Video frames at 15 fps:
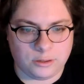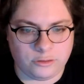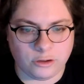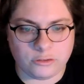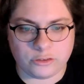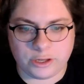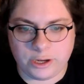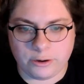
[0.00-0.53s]

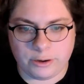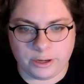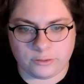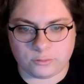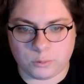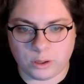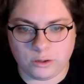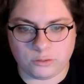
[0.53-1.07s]
Just
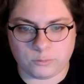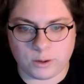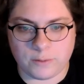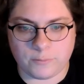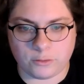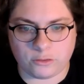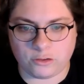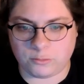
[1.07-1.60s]
curious, what is
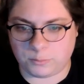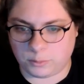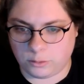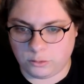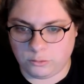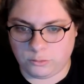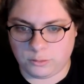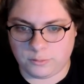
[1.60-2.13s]
Red versus
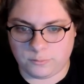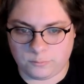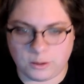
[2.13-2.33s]
Blue?